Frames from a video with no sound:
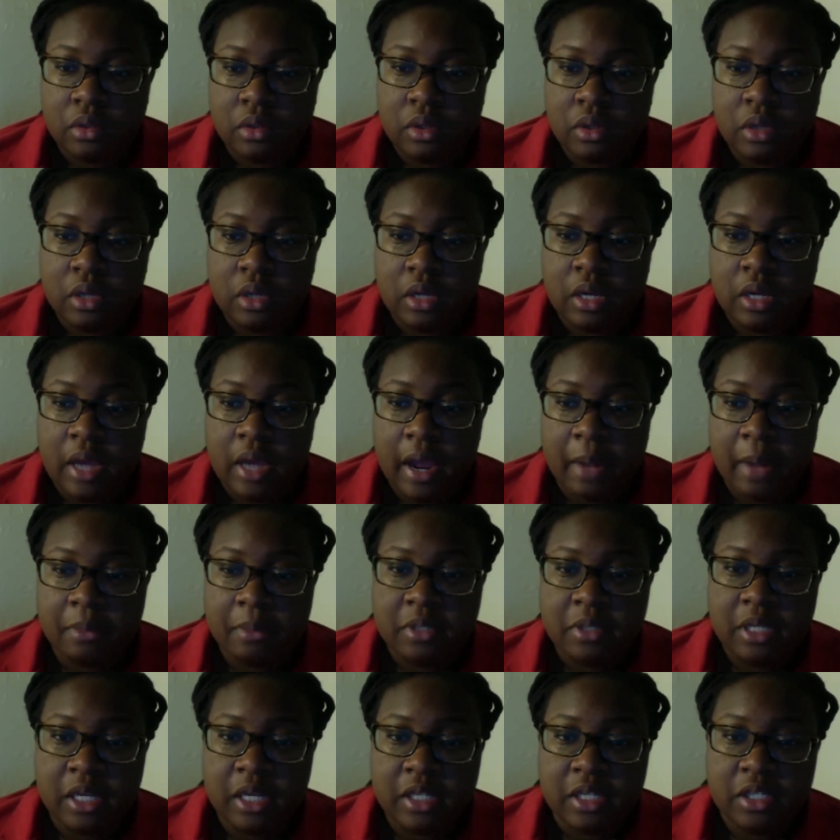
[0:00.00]
an
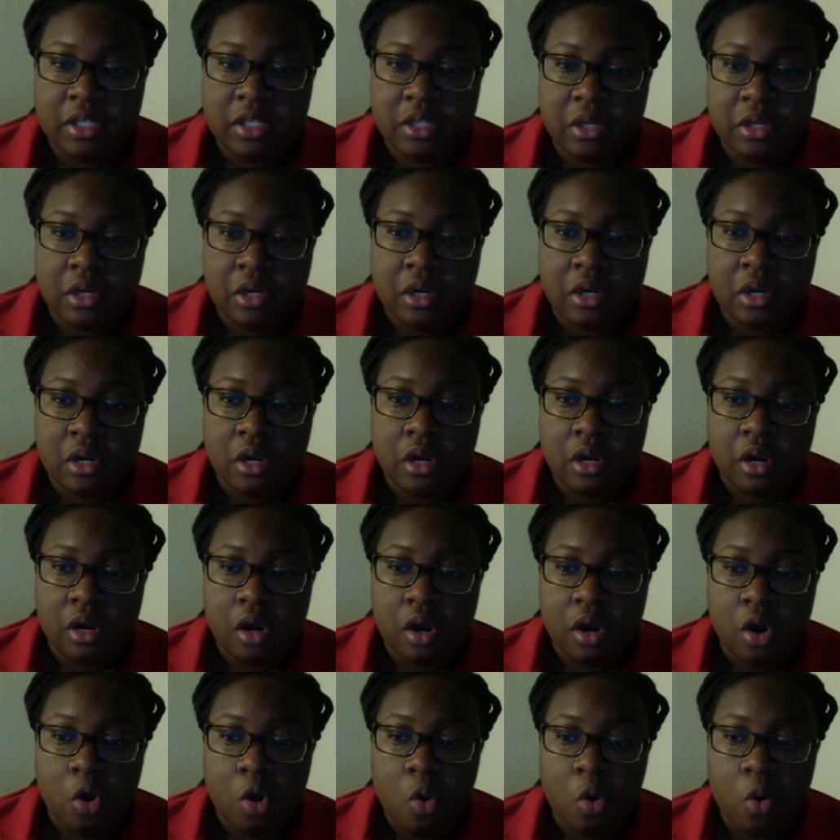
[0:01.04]
abscess,
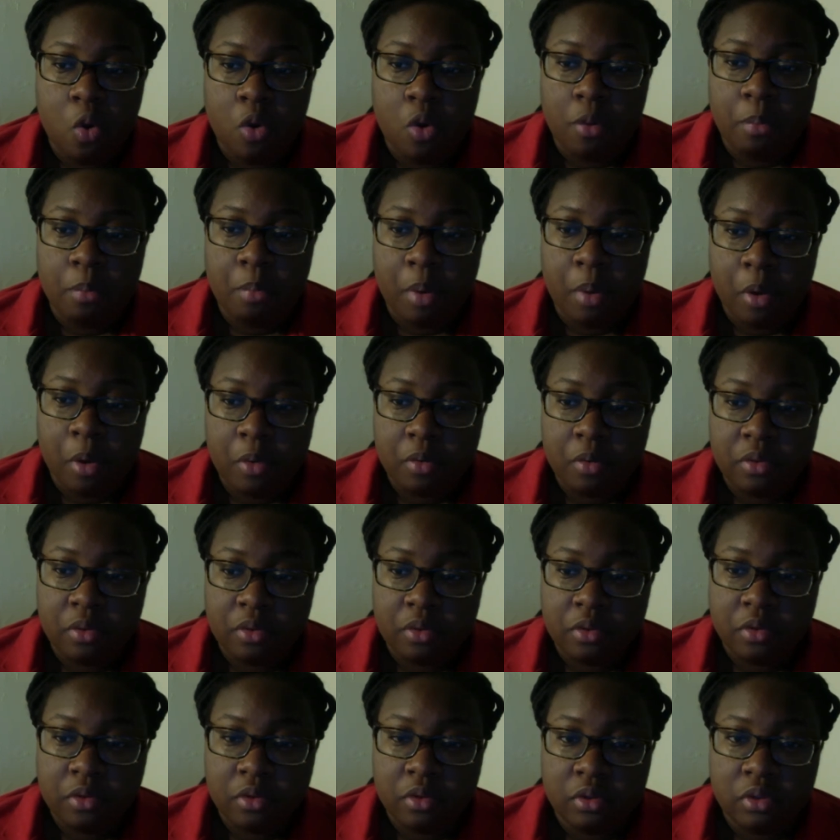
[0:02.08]
or both,
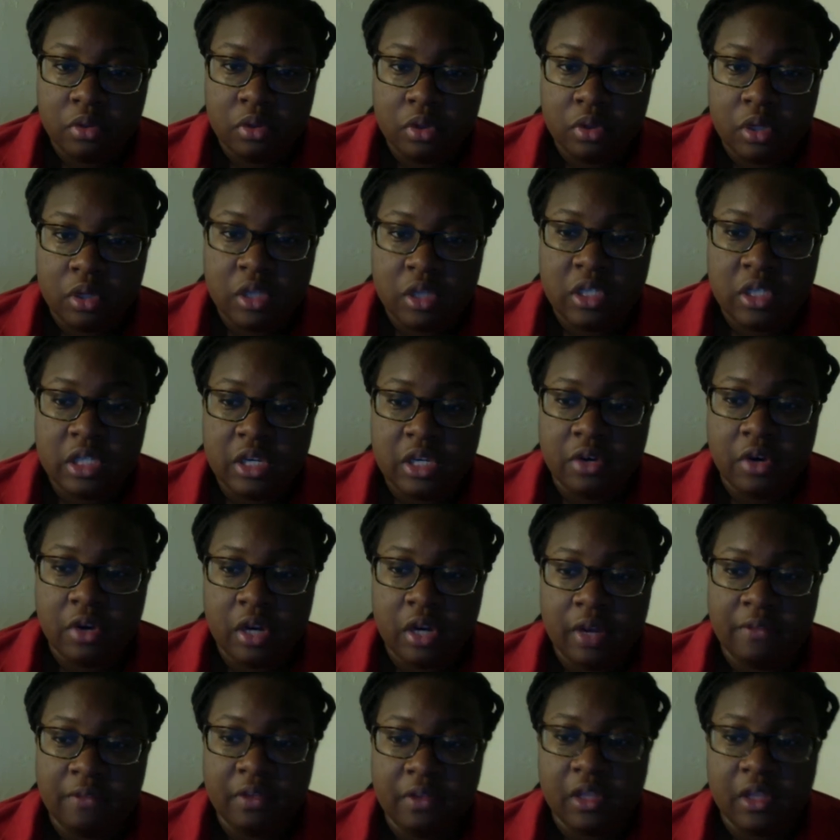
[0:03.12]
considering
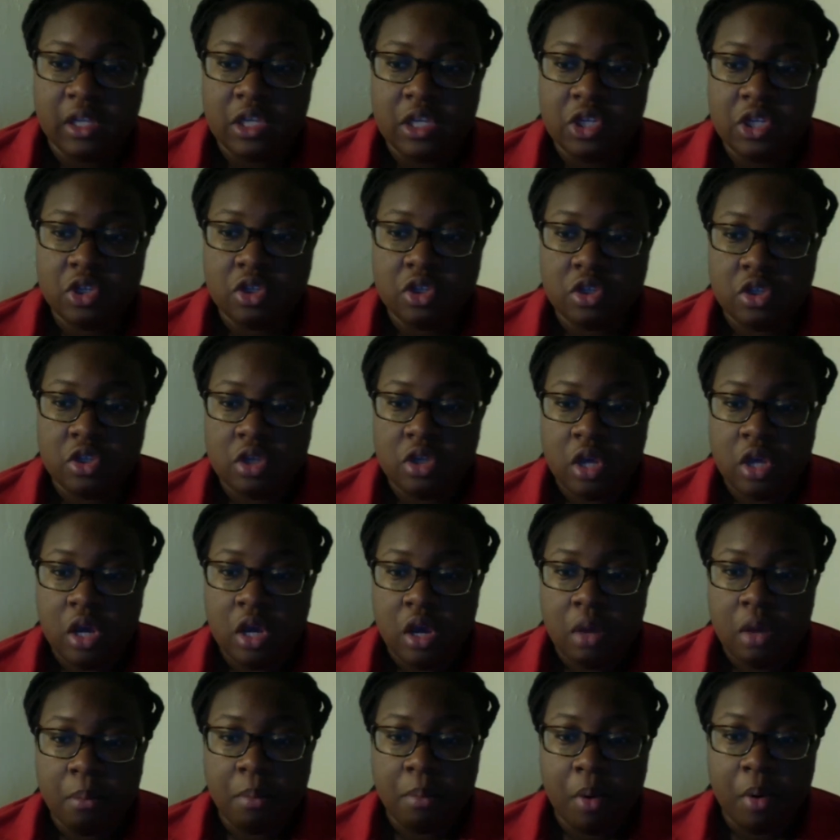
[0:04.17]
if the lesions
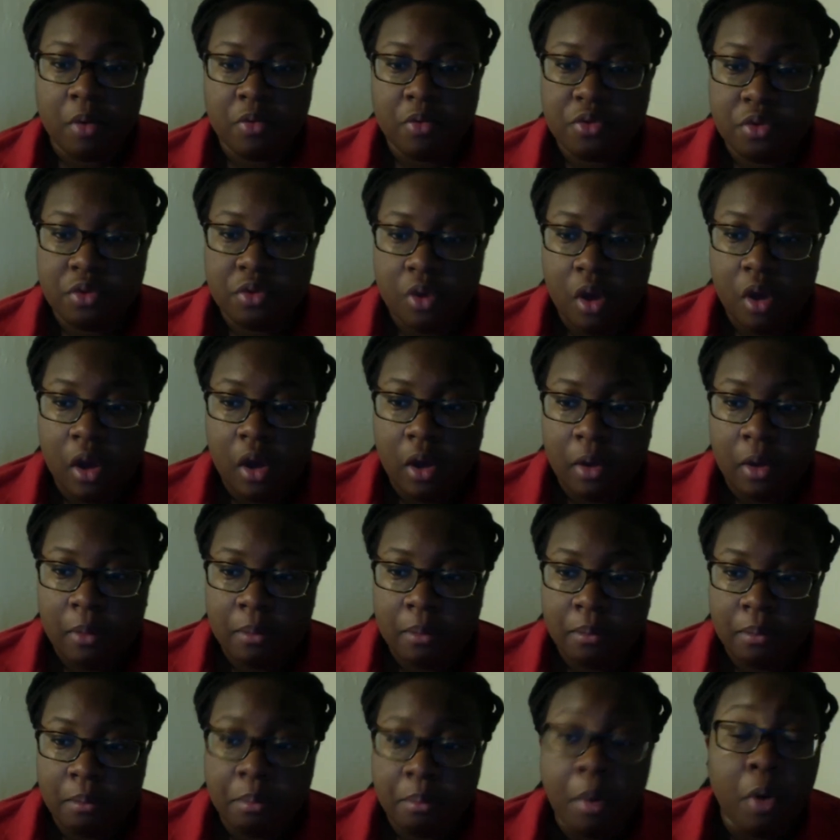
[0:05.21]
both
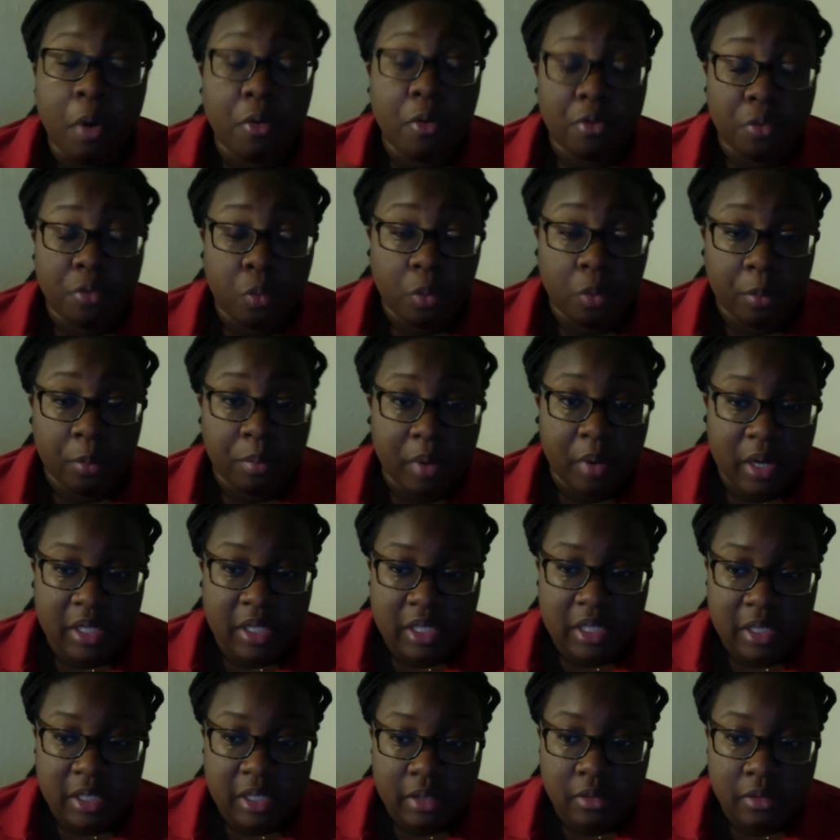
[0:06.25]
were
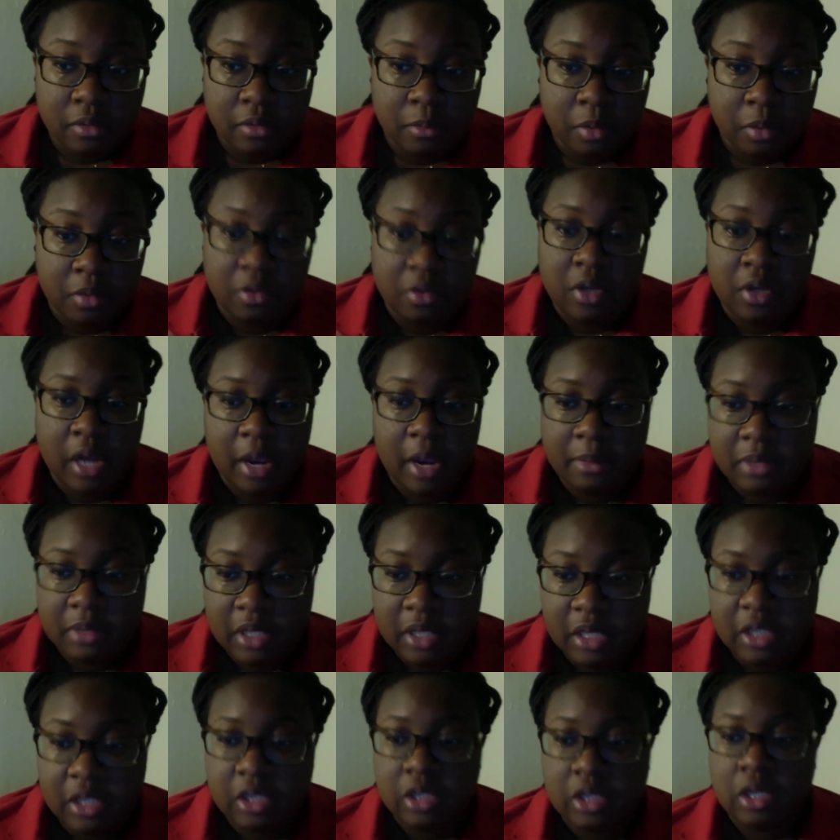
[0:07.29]
present, both an
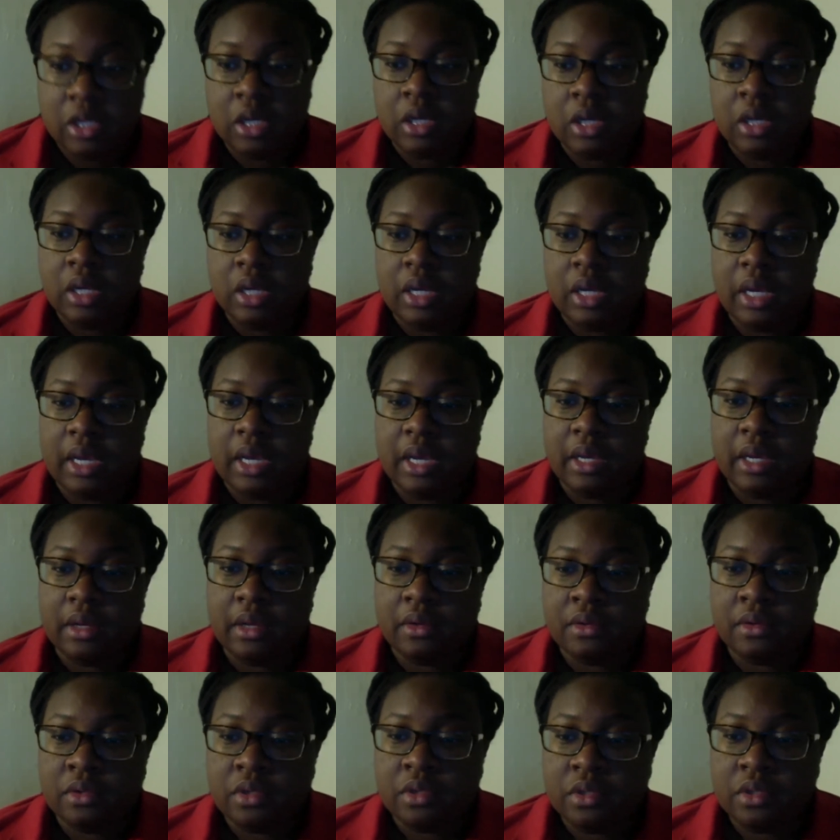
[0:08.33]
abscess
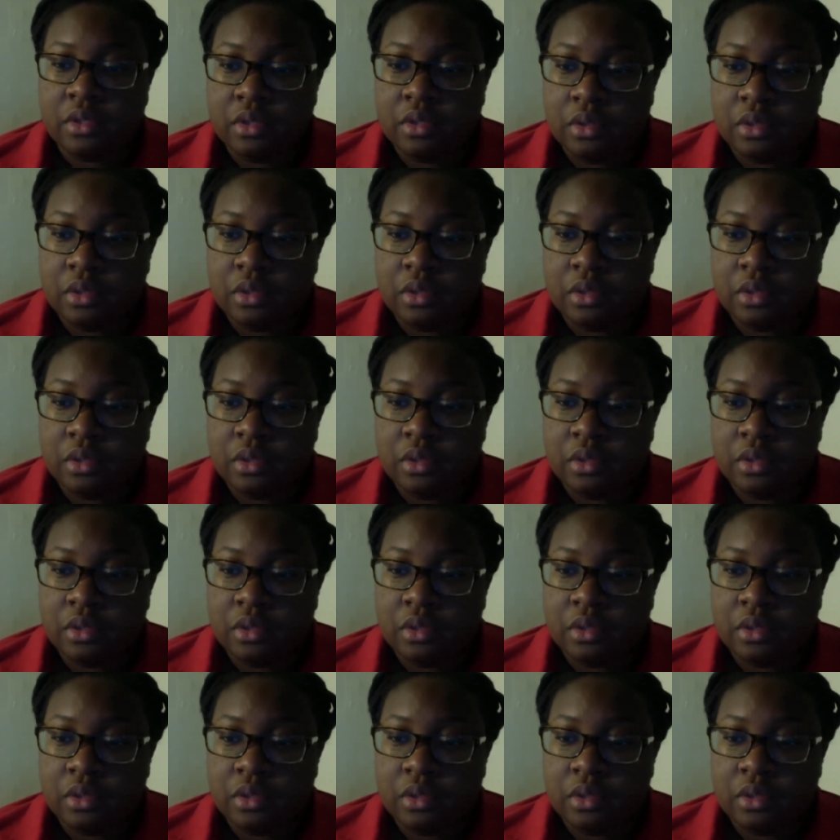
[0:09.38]
and